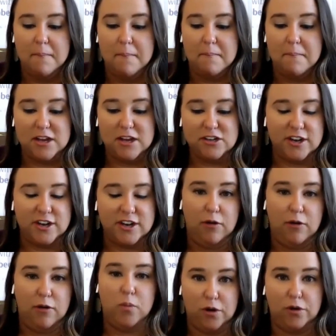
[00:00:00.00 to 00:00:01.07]
mission out
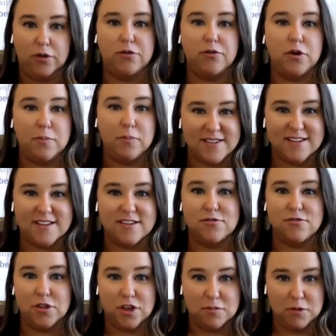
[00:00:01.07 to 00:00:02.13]
in the world through her
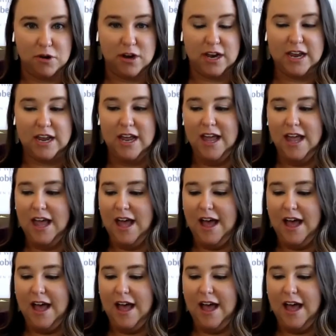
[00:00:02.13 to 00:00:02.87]
business, through the community.